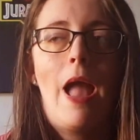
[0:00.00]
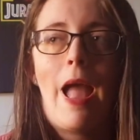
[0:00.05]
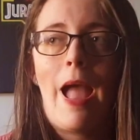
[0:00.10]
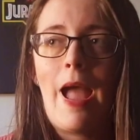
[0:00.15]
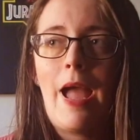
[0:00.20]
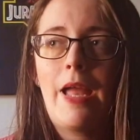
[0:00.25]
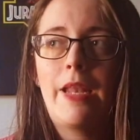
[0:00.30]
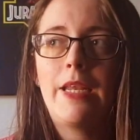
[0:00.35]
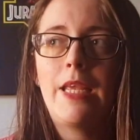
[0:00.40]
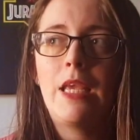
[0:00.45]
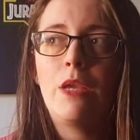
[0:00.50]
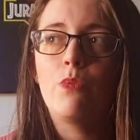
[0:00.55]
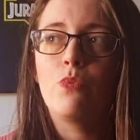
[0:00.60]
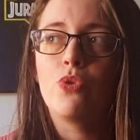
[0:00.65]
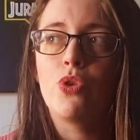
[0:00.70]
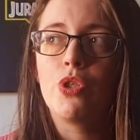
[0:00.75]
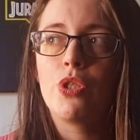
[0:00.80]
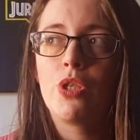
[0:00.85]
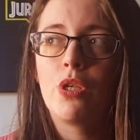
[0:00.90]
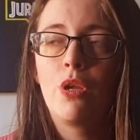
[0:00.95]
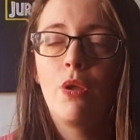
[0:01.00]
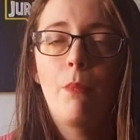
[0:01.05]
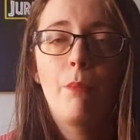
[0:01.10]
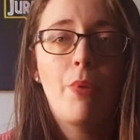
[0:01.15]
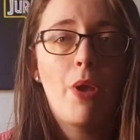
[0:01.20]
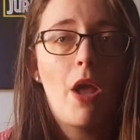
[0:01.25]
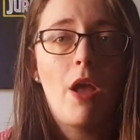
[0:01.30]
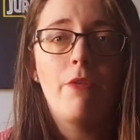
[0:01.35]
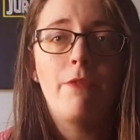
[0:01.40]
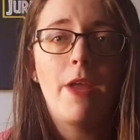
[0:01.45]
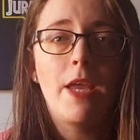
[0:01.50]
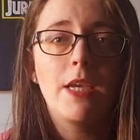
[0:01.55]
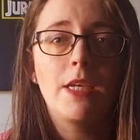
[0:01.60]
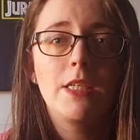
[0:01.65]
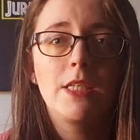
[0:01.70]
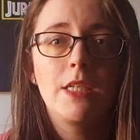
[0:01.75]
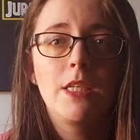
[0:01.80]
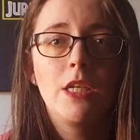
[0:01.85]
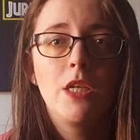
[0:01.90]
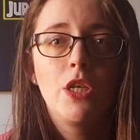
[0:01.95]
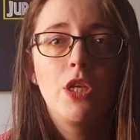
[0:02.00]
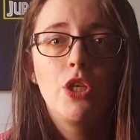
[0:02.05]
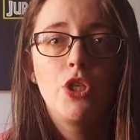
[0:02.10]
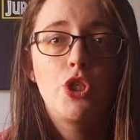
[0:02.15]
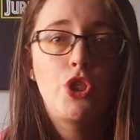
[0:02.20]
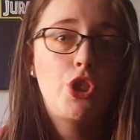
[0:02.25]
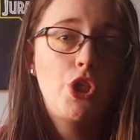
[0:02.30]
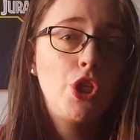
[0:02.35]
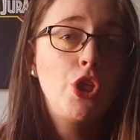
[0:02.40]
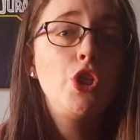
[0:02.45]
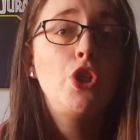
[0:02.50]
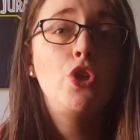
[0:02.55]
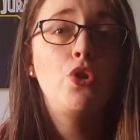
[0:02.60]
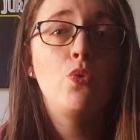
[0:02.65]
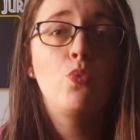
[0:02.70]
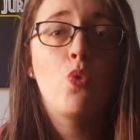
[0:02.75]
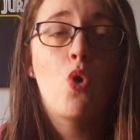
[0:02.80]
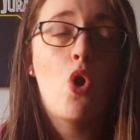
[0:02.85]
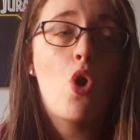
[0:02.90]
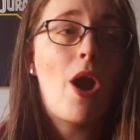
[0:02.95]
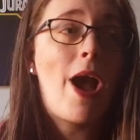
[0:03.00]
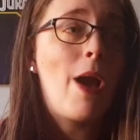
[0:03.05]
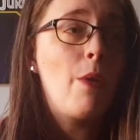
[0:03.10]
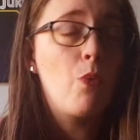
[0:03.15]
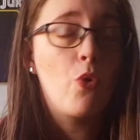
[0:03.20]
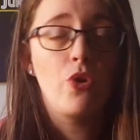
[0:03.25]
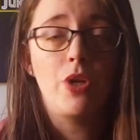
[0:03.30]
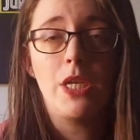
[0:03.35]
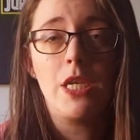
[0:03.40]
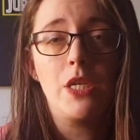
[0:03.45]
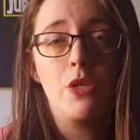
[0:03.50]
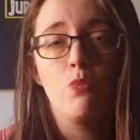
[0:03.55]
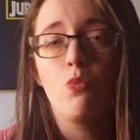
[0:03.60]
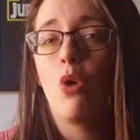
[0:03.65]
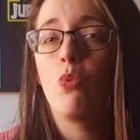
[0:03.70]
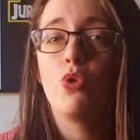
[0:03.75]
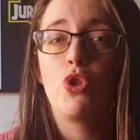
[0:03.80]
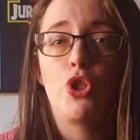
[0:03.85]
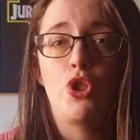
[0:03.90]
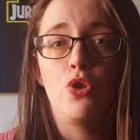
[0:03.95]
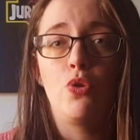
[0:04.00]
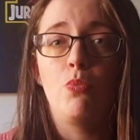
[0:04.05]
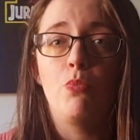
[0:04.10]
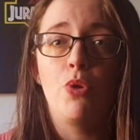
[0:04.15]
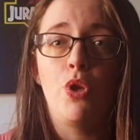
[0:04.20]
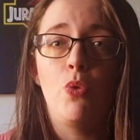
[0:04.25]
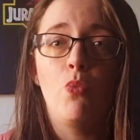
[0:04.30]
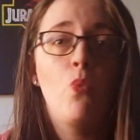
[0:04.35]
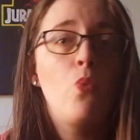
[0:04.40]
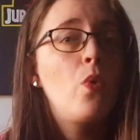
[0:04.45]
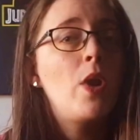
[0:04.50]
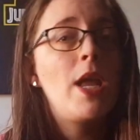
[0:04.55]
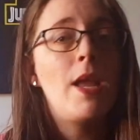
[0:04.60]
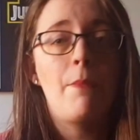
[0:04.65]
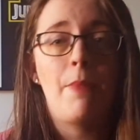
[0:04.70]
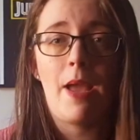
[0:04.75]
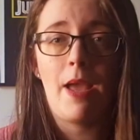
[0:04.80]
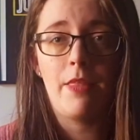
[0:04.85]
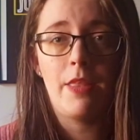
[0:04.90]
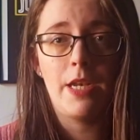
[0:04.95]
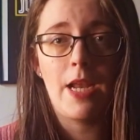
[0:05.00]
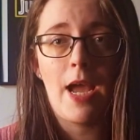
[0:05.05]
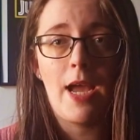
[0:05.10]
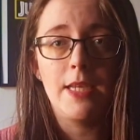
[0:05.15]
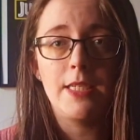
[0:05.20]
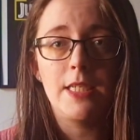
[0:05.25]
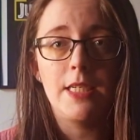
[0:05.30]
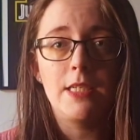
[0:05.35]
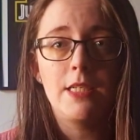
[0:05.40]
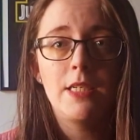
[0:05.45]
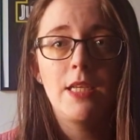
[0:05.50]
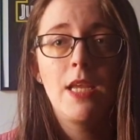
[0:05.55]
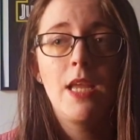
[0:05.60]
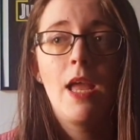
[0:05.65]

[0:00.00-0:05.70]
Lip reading: And it was perfect. She knew what I wanted and what would suit me way better than I did.